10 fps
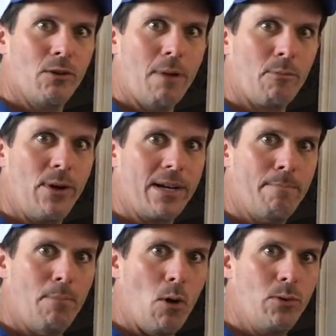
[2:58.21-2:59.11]
Remember we had a
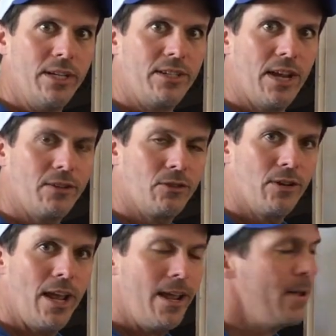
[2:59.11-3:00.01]
bonus
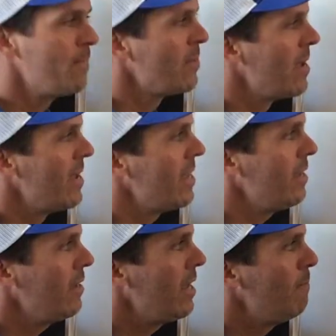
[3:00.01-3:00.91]
yesterday?
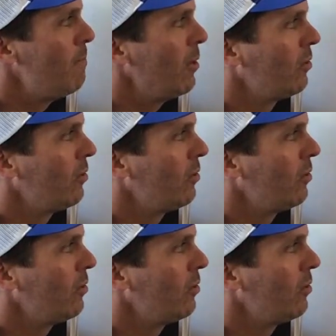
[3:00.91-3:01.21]
He